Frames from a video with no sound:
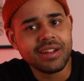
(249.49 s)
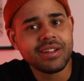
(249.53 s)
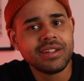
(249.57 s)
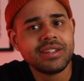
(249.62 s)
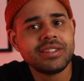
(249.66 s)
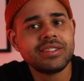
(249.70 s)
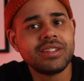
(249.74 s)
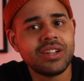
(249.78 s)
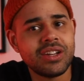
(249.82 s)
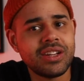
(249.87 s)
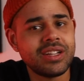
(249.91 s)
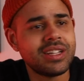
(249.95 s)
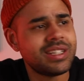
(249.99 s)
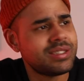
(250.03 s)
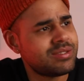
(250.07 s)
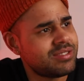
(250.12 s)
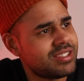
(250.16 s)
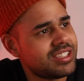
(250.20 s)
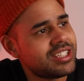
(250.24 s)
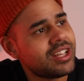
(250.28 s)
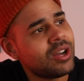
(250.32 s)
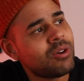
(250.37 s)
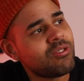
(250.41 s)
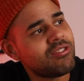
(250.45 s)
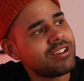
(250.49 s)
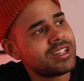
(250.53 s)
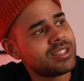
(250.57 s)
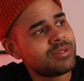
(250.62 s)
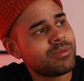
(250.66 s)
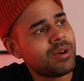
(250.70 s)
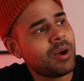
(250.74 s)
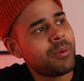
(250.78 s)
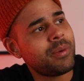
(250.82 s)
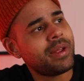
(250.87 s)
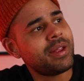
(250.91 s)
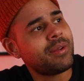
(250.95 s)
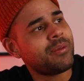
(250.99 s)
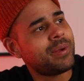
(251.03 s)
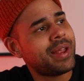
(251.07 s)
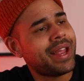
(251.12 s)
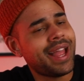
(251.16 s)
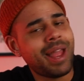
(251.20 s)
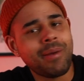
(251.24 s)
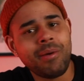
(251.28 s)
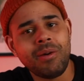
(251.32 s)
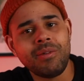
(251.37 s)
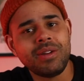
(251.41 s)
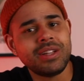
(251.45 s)
So that's the whole reason why we
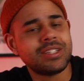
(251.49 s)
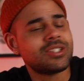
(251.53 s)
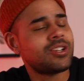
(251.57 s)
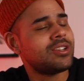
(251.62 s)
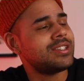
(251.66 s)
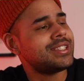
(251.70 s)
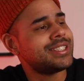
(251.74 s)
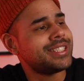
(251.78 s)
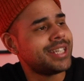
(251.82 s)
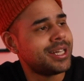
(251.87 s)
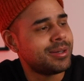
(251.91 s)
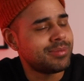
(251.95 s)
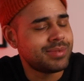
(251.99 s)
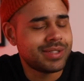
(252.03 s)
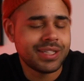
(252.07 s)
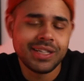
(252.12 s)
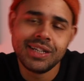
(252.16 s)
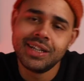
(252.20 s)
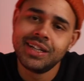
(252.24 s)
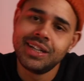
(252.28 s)
came up with this concept.